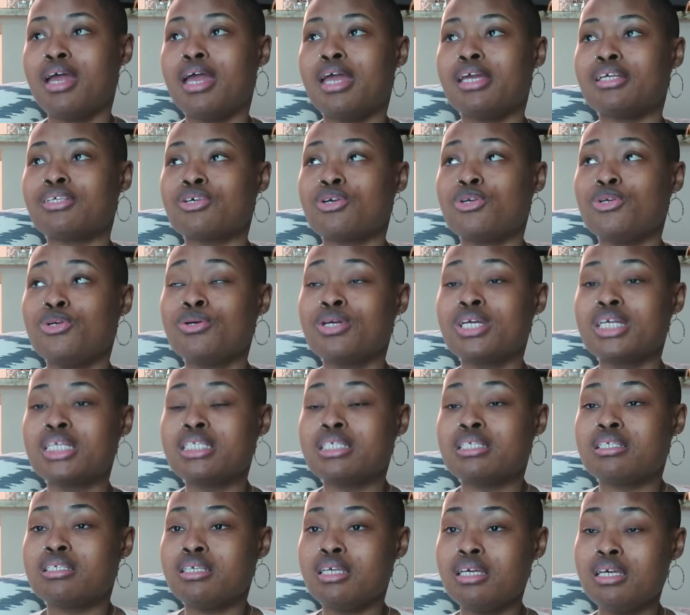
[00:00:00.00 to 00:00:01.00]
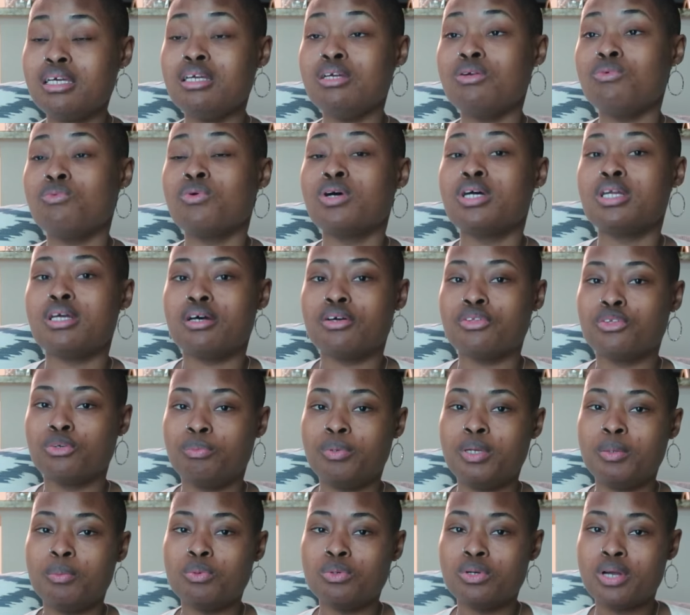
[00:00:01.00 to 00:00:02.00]
So you can see what other
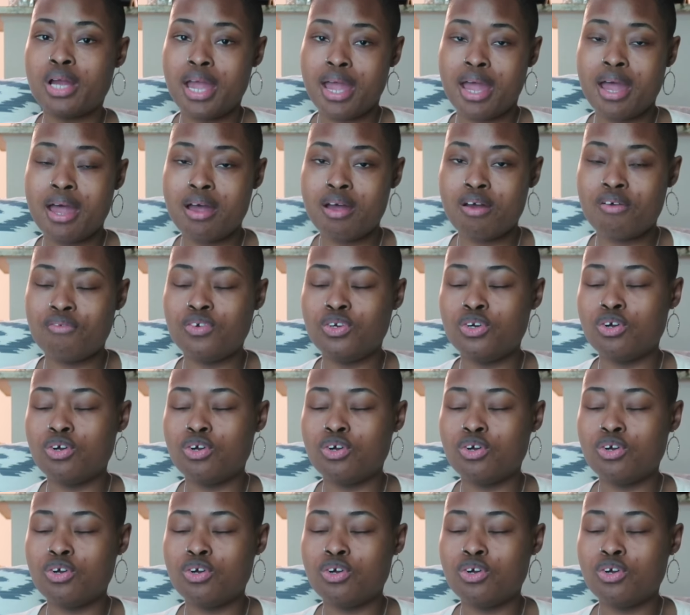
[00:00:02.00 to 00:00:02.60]
people have.